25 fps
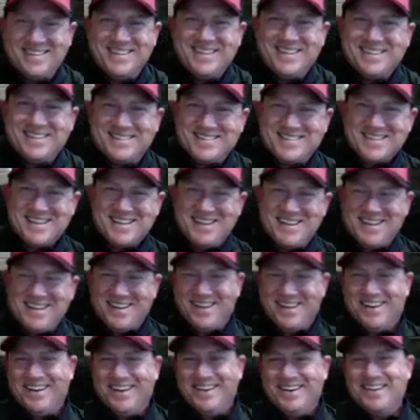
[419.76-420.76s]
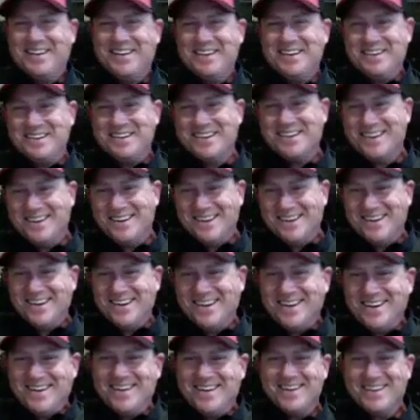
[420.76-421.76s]

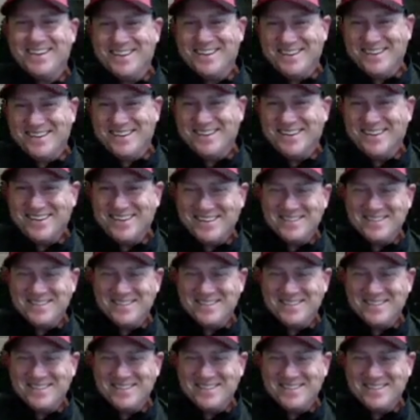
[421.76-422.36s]
[no speech]